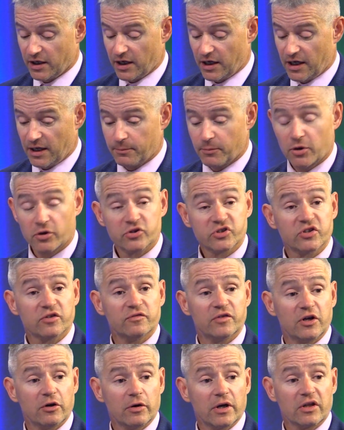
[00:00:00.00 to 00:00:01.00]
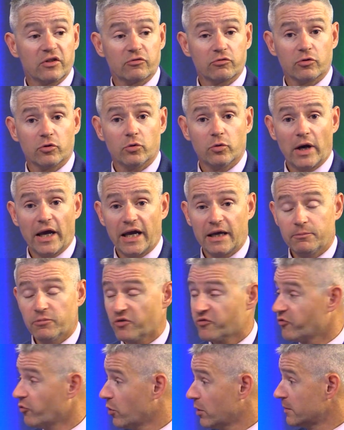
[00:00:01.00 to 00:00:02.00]
uh, persevering through a
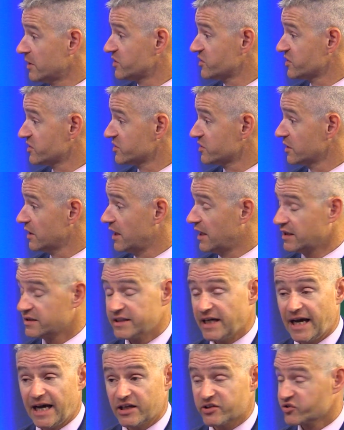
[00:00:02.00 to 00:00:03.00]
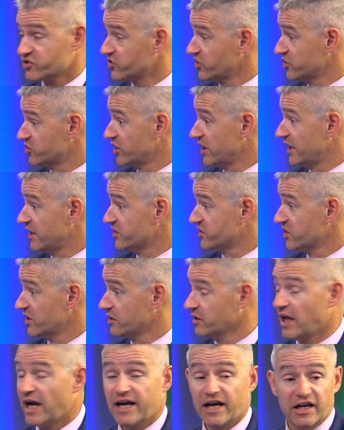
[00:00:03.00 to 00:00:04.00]
performance uh, task, such as
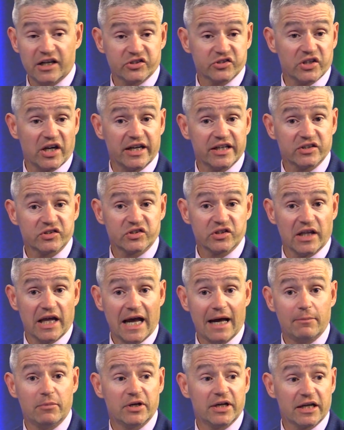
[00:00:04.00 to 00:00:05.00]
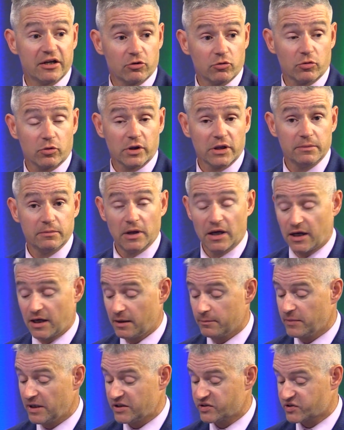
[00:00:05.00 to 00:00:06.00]
a, a science lab, an inquiry uh,
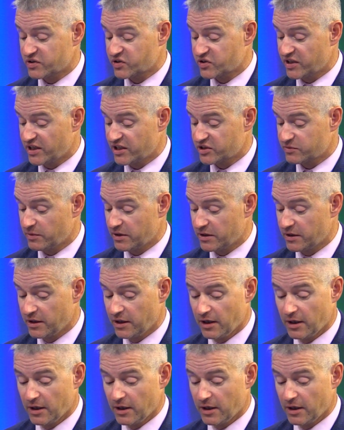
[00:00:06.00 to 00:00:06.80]
based assessment,